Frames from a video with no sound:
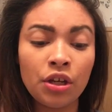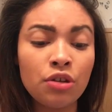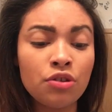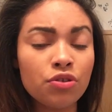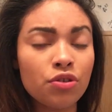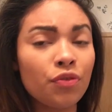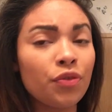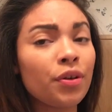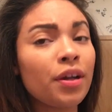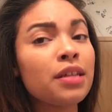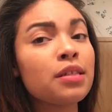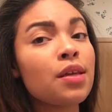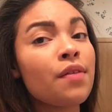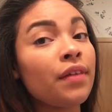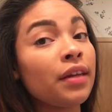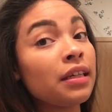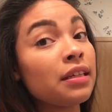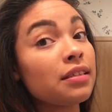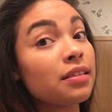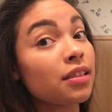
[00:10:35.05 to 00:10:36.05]
So if you guys have
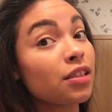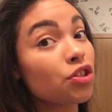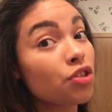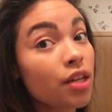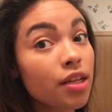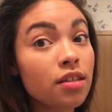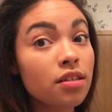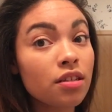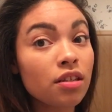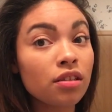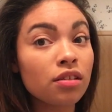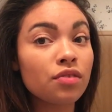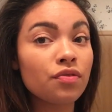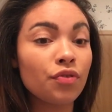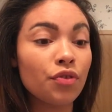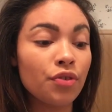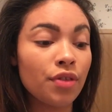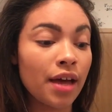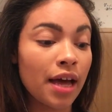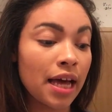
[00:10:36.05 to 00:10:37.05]
any suggestions
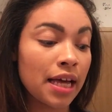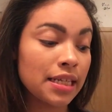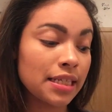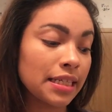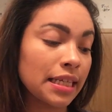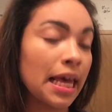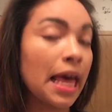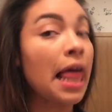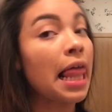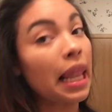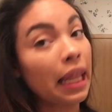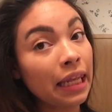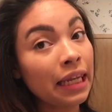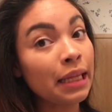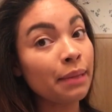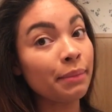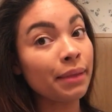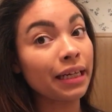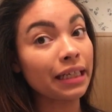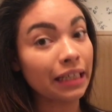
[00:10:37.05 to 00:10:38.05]
for that,
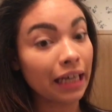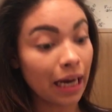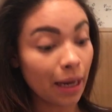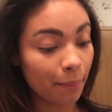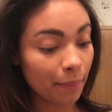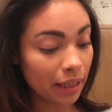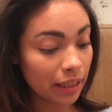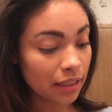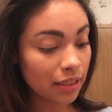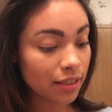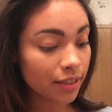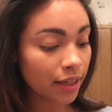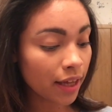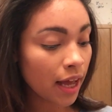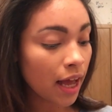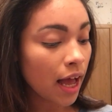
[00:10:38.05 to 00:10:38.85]
leave me a comment.